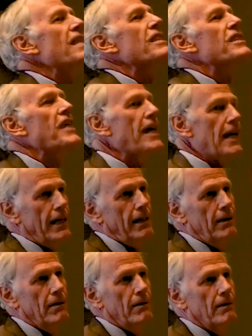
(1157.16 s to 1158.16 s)

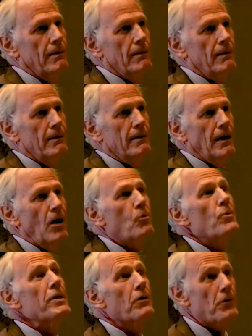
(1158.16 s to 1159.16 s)
thing, a
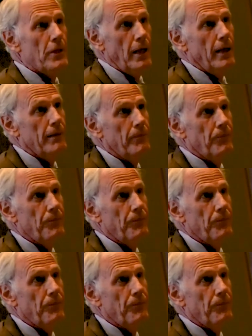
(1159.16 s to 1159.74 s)
real thing,